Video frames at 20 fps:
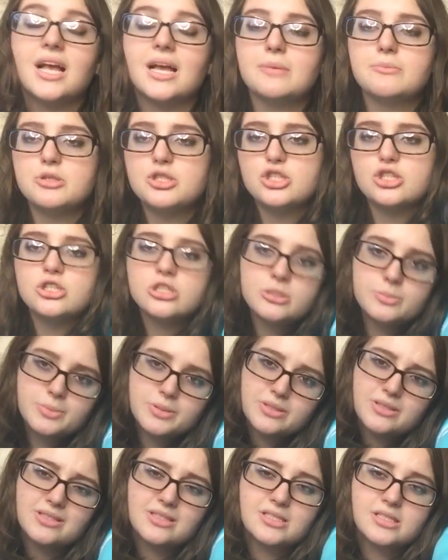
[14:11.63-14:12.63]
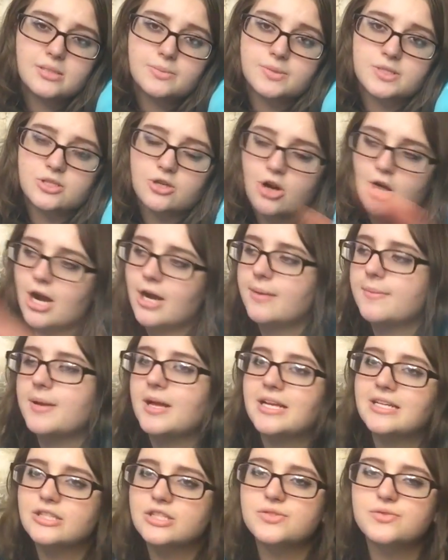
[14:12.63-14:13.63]
And be sure to be subscribe.
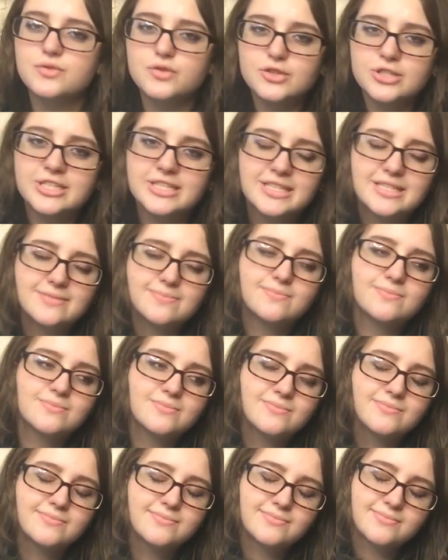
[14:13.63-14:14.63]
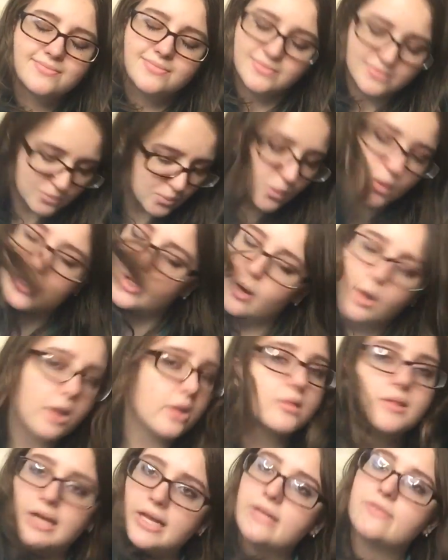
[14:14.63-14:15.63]
It's free. We all
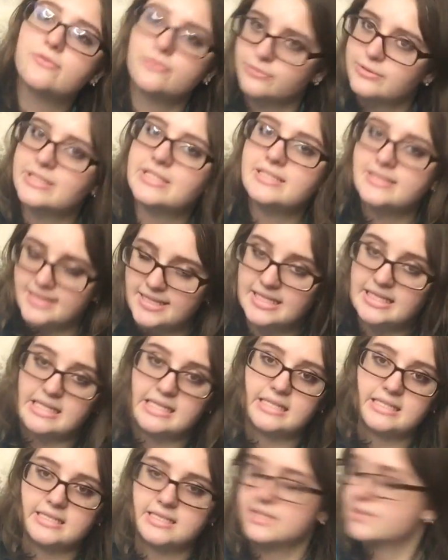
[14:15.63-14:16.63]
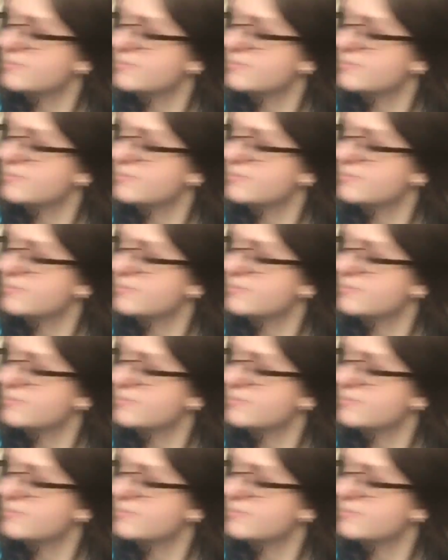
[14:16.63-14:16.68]
like free things.